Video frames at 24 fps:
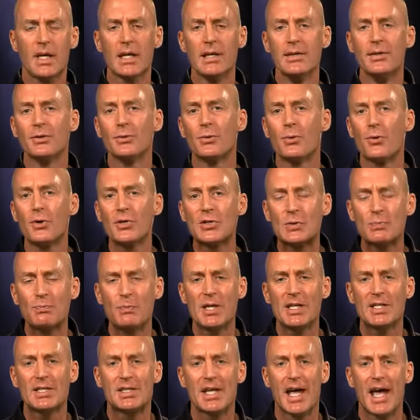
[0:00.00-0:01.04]
And the Lord
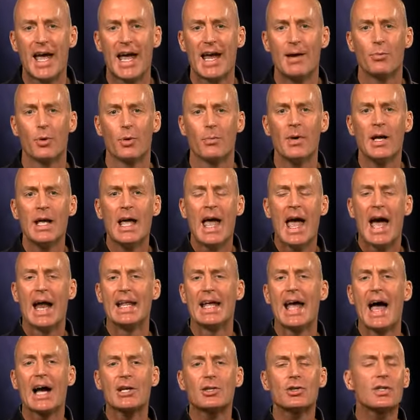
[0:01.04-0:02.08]
speaks to Abram, and
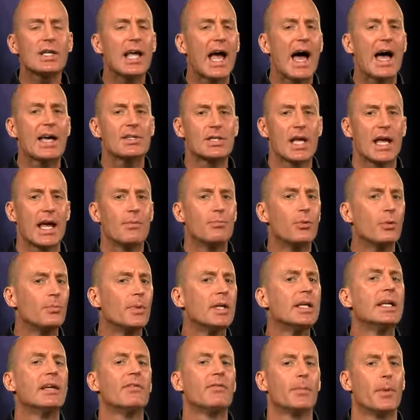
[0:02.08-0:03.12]
he actually asks Abram
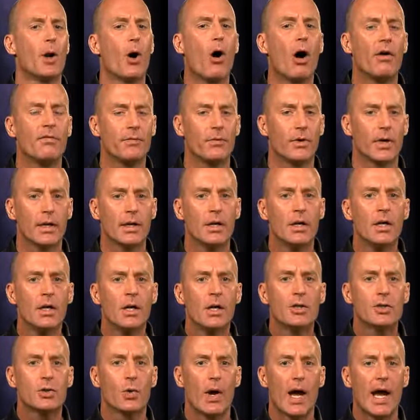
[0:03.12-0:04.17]
to give him an offering.
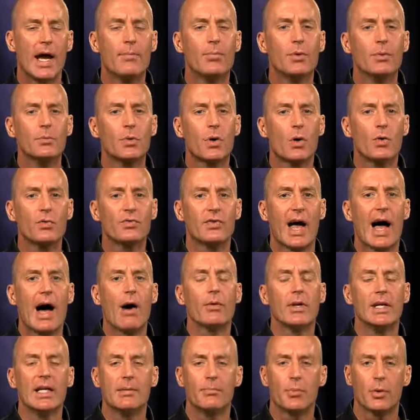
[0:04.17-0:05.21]
So Abram goes
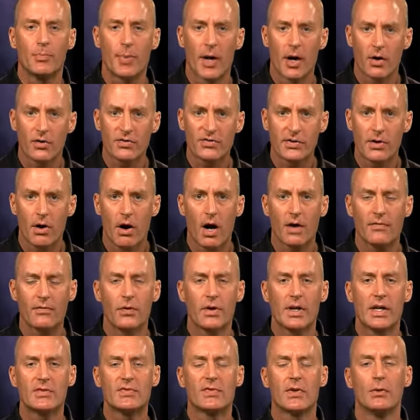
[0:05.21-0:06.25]
out and he prepares the
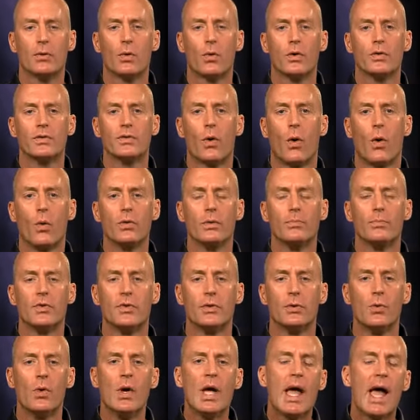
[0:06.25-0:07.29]
offering as the Lord told him
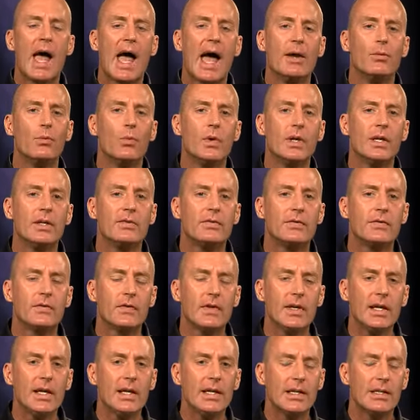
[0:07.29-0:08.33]
to. And we
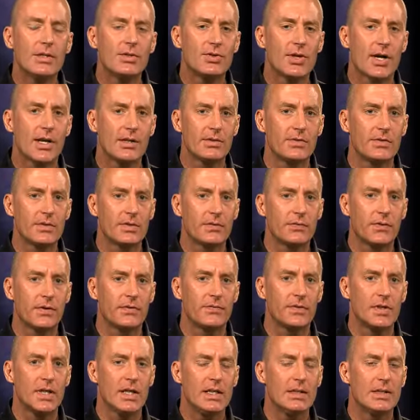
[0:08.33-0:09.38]
see in Genesis
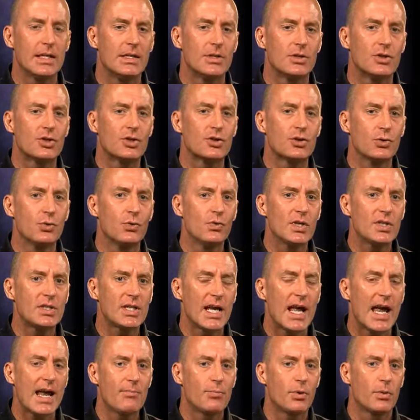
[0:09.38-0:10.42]
15 that as soon as
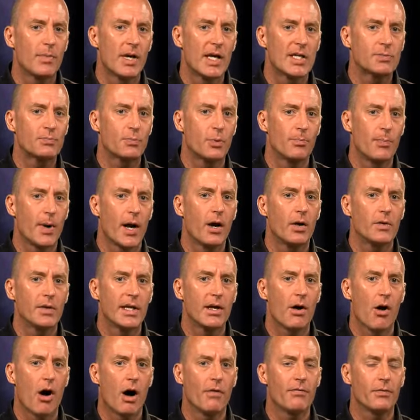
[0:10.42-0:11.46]
Abram has prepared
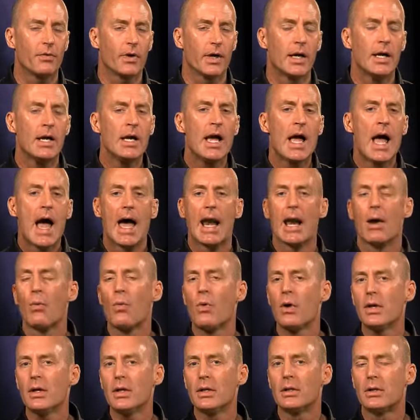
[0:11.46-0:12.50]
the offering, and I
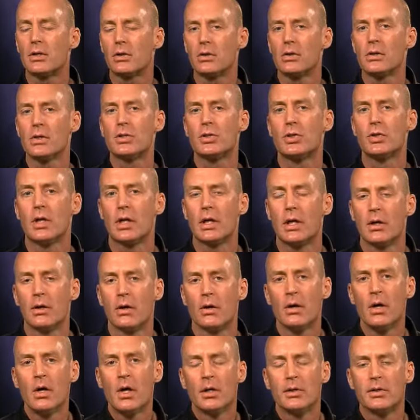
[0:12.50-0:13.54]
want to encourage you
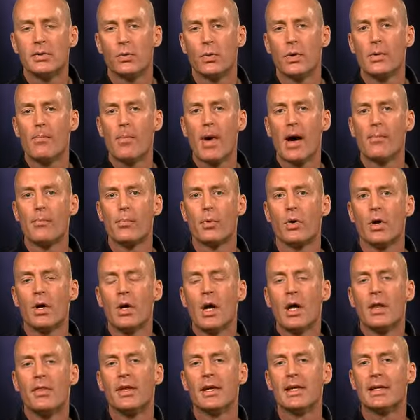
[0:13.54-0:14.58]
here to remember
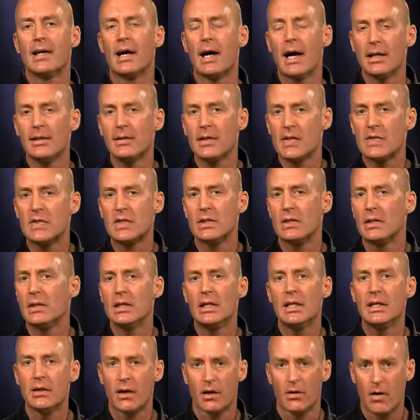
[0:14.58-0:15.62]
that God doesn't
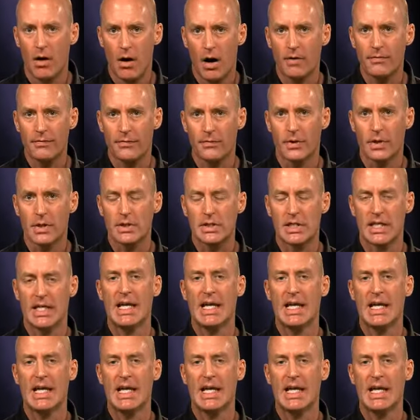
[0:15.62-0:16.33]
need our offerings.